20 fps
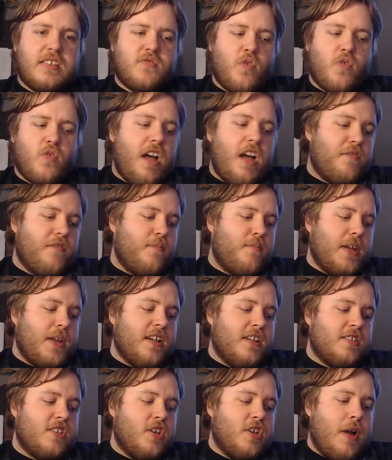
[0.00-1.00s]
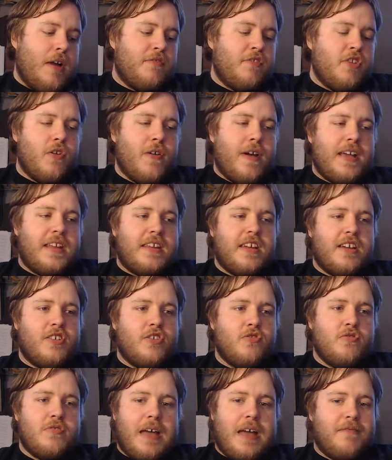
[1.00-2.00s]
rough because you have no idea
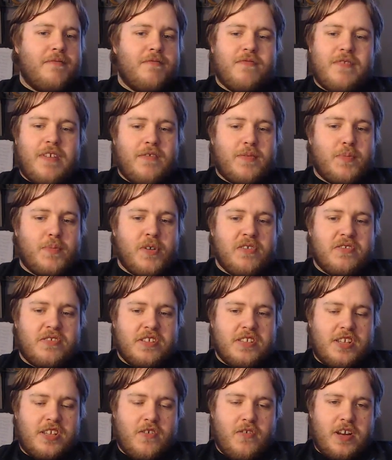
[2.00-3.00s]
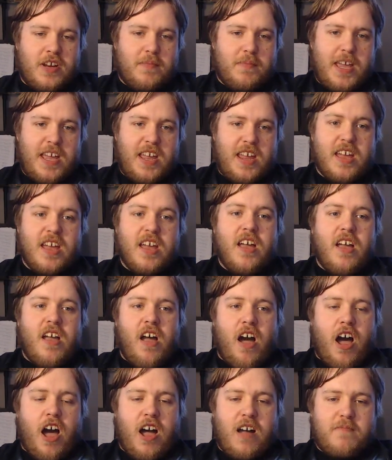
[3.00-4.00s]
who that fifth person is going to be.
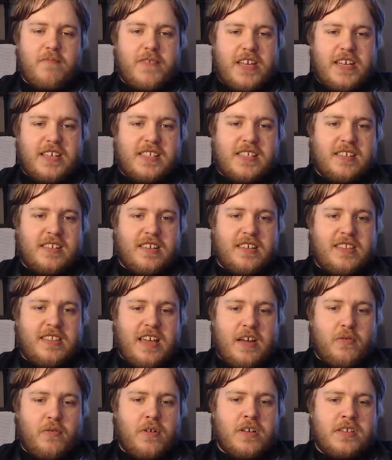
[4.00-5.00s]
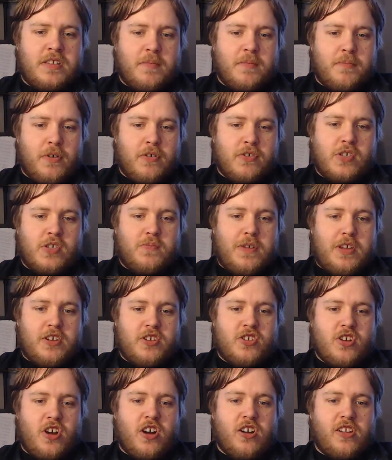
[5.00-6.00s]
Obviously, that was supposed to be
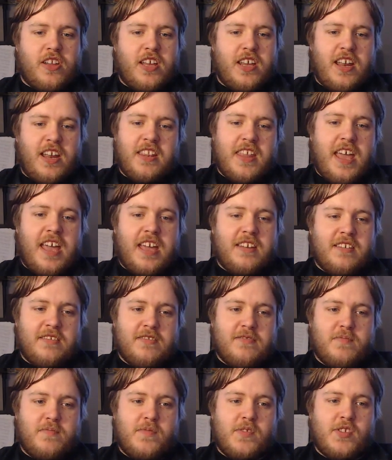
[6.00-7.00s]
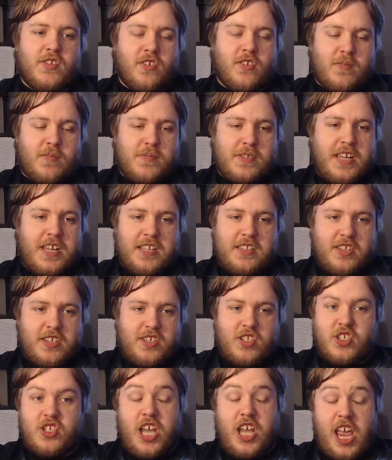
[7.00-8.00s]
Charlotte, and then
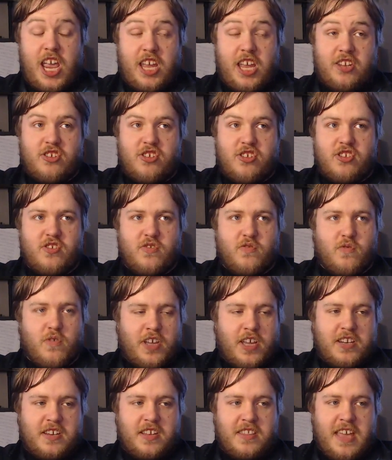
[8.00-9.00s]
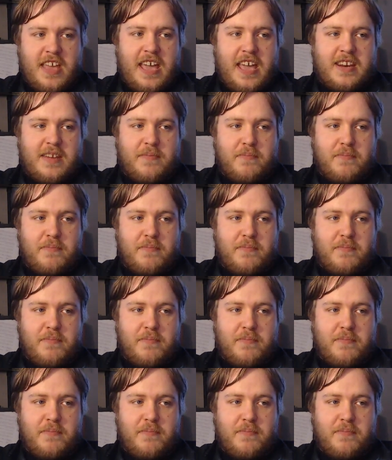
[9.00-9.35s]
circumstances changed. We'll get to that in a